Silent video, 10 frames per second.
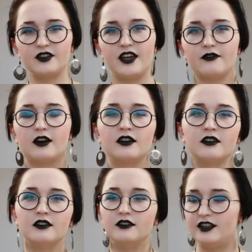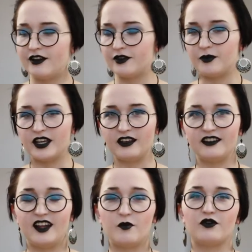of Neva. Neva being
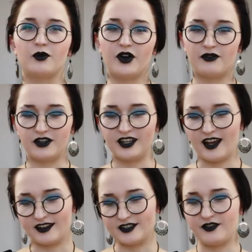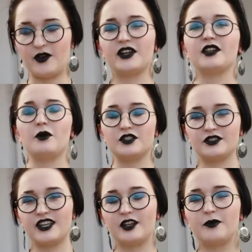the name of a river that is very close
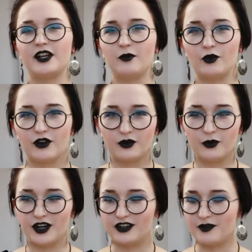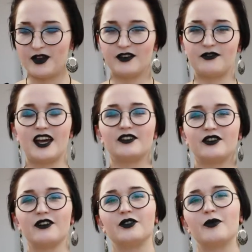to St. Petersburg, where the main
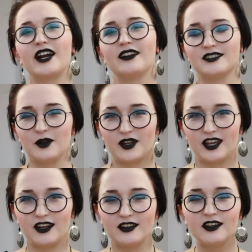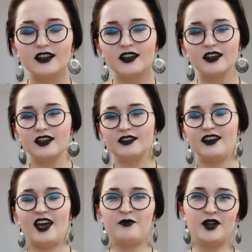factory of the brand is located.
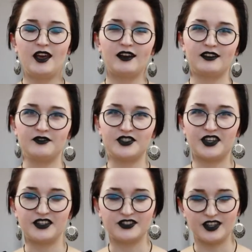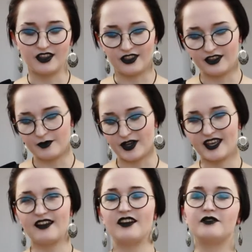They have been active since the
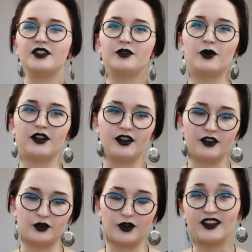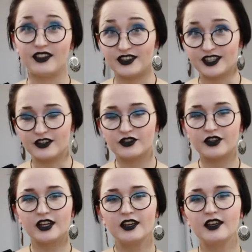beginning of the 20th
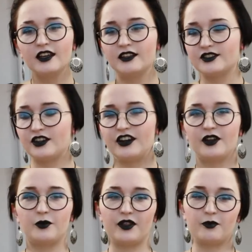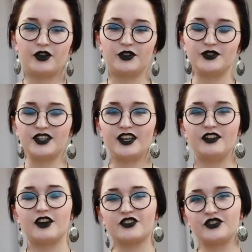century, starting with producing
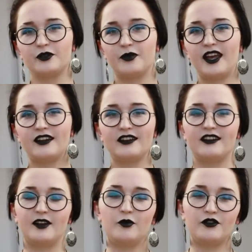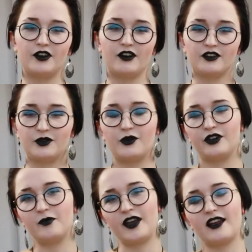industrial paint and then moving on to
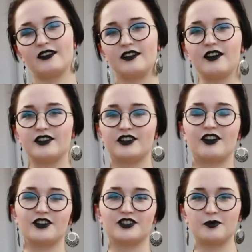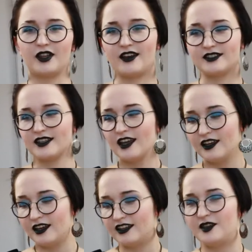oil paint and other art supplies.
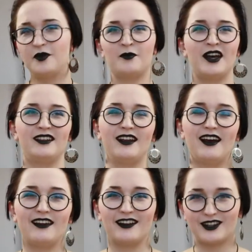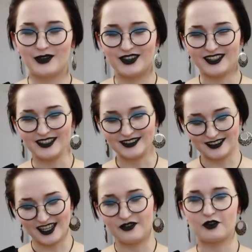Keep in mind that I got all
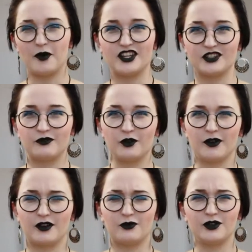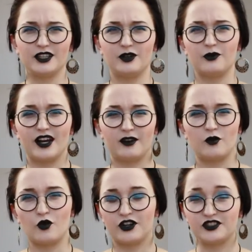these information from like really
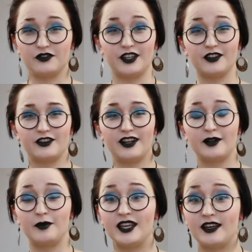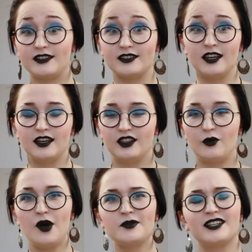random corners of the internet because
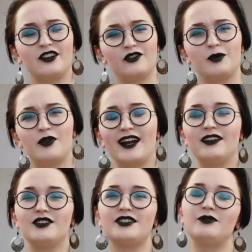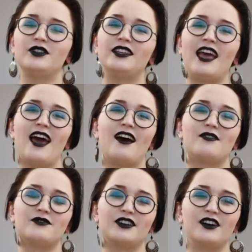the website of the brand doesn't really
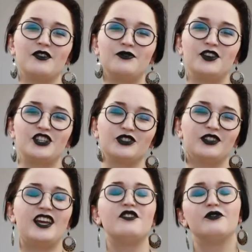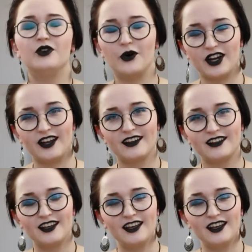have official info on it.